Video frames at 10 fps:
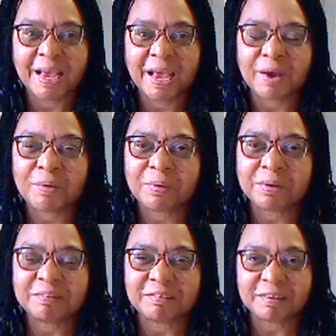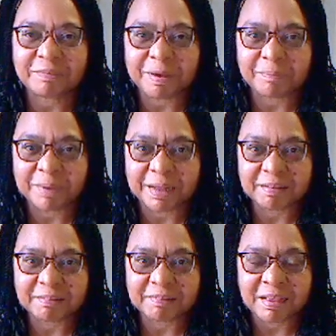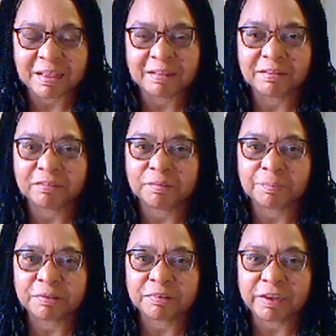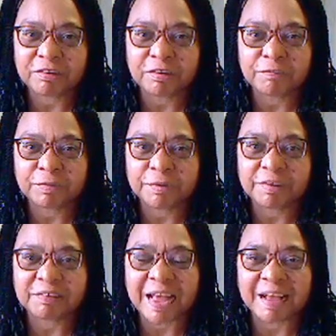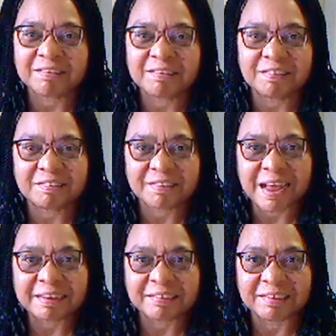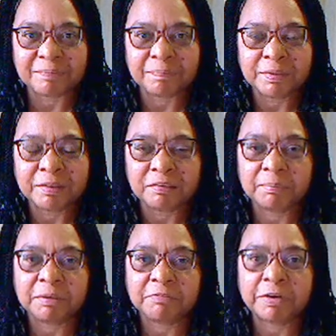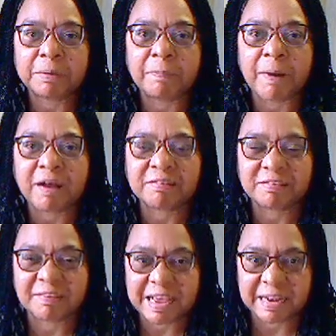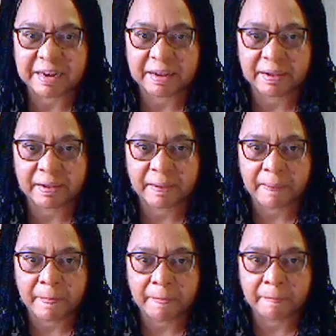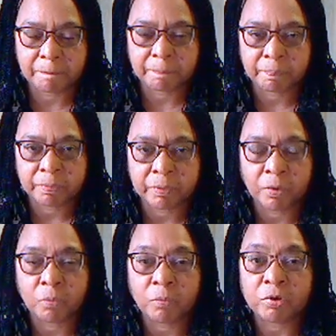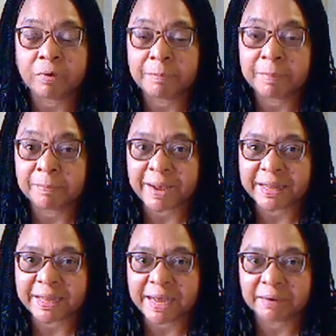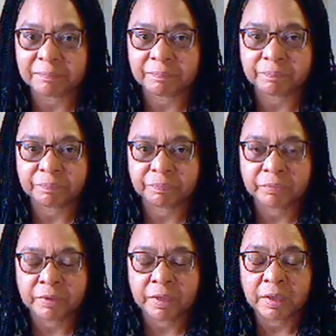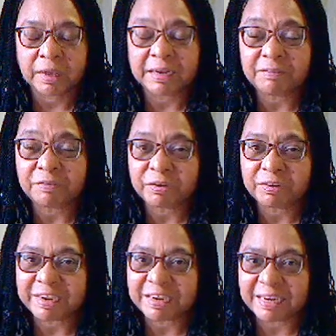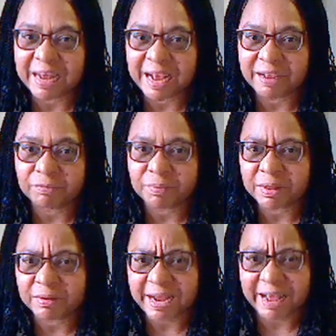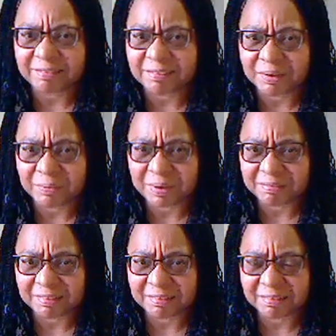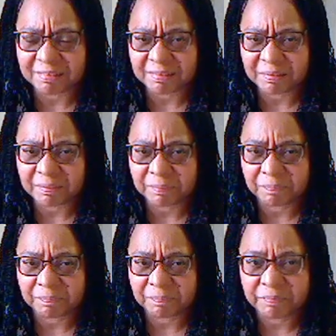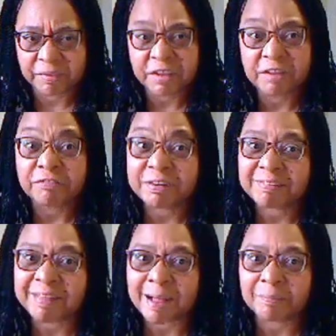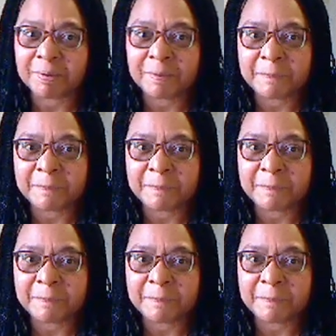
According to C. Wright Mills, there's the potential for us as a society to be very boxed in. What do I mean by that? Living our daily lives without asking questions. For example,